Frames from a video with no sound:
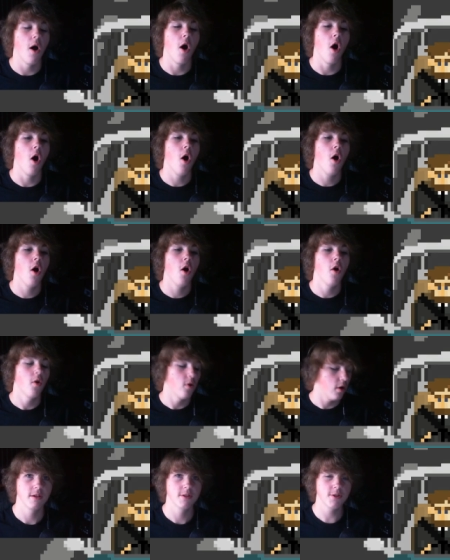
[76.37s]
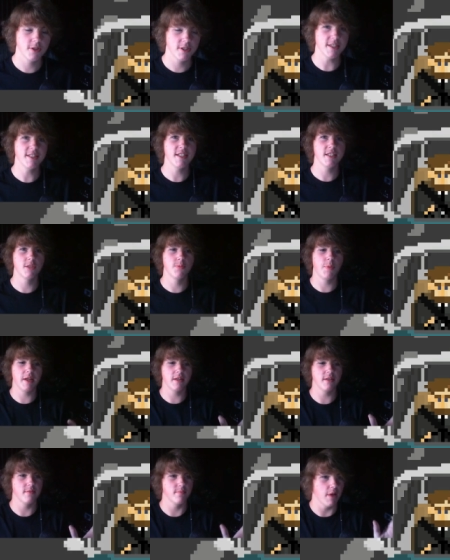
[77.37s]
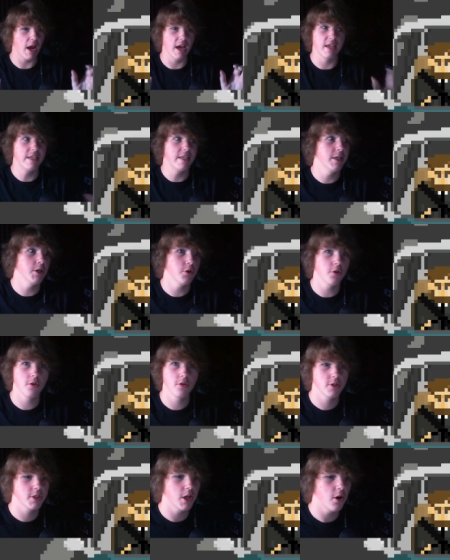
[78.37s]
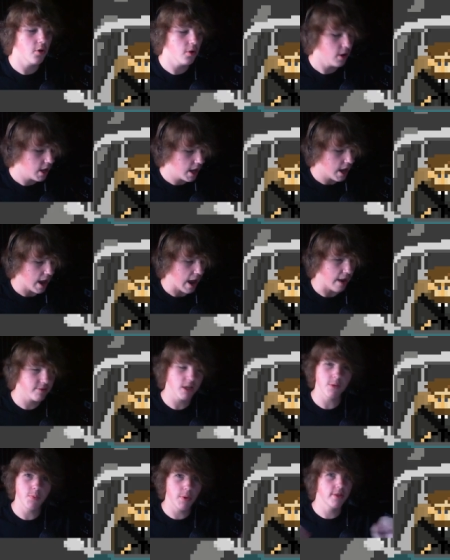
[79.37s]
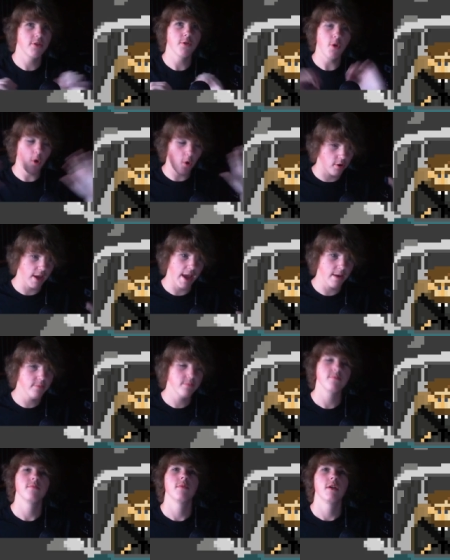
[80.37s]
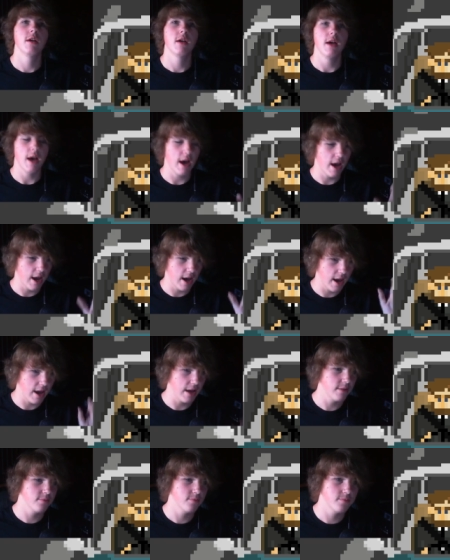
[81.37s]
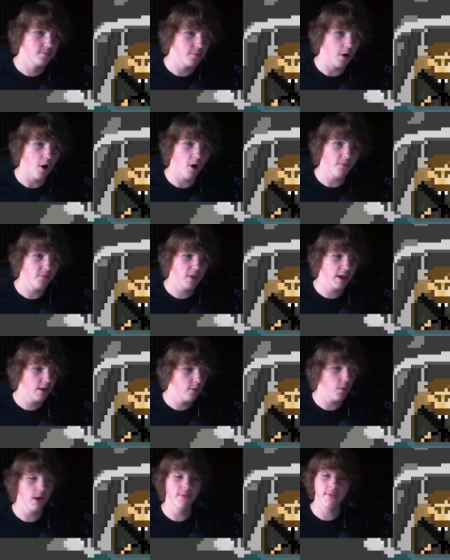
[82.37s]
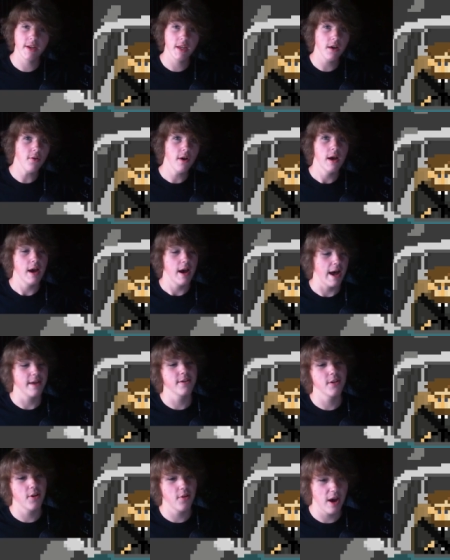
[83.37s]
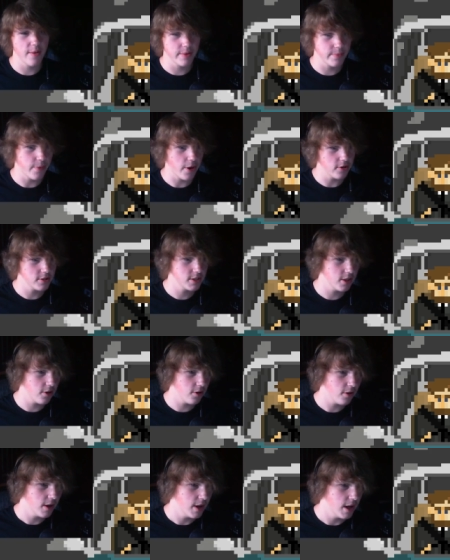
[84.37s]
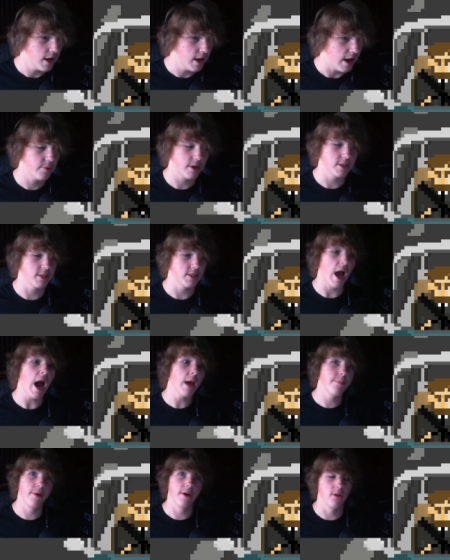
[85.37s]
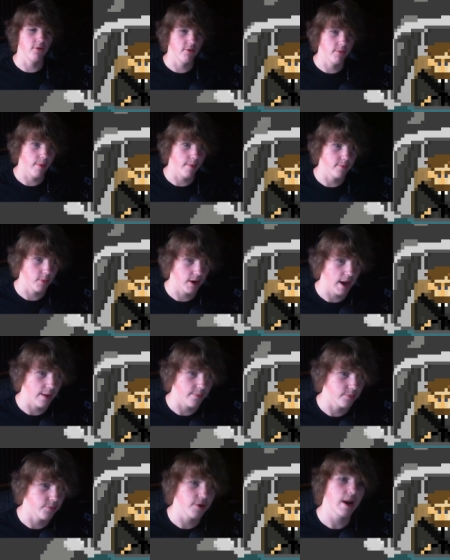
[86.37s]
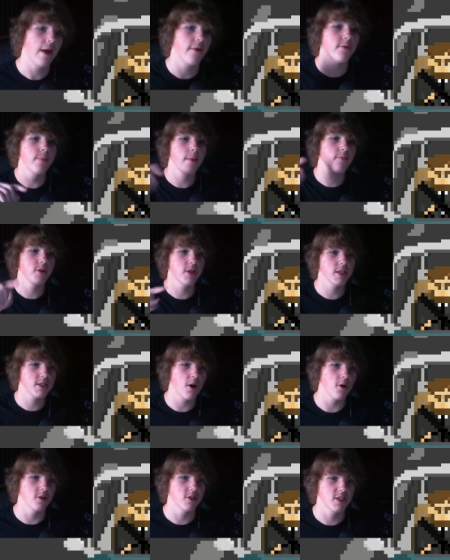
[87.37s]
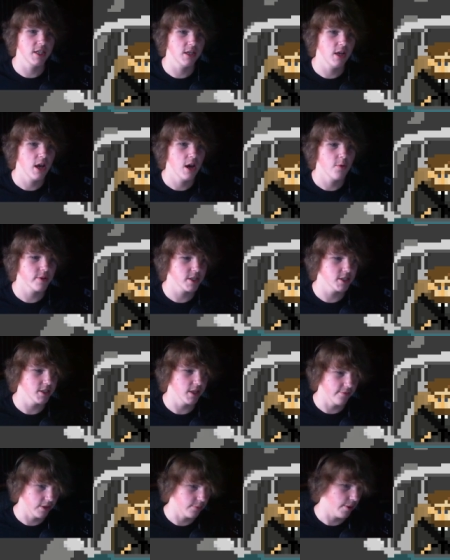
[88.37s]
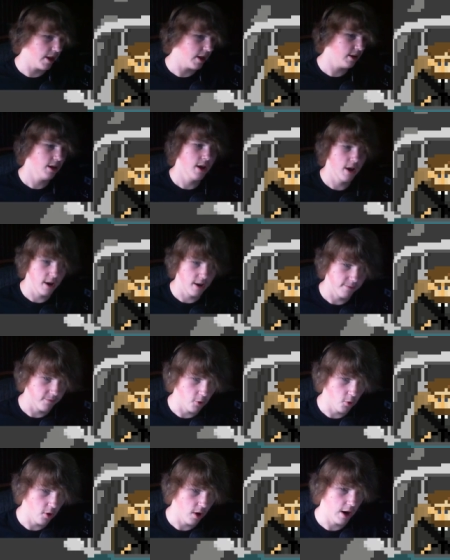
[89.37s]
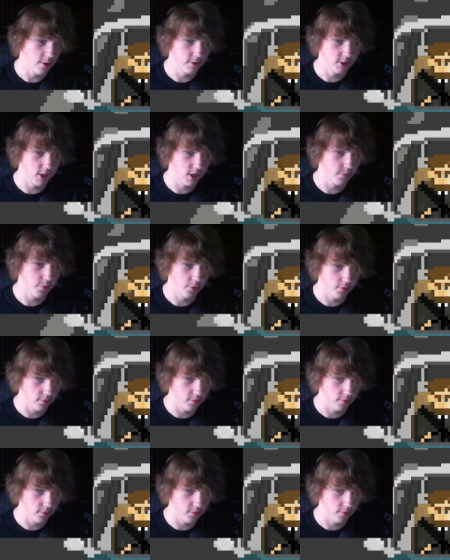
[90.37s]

Oh. So since it's been a year or so, I'm going to play through the whole game. Uh, and hopefully in one video. I don't know how many parts, though, because I barely remember what happened. But I remember this car scene with this lovely man. Four hours on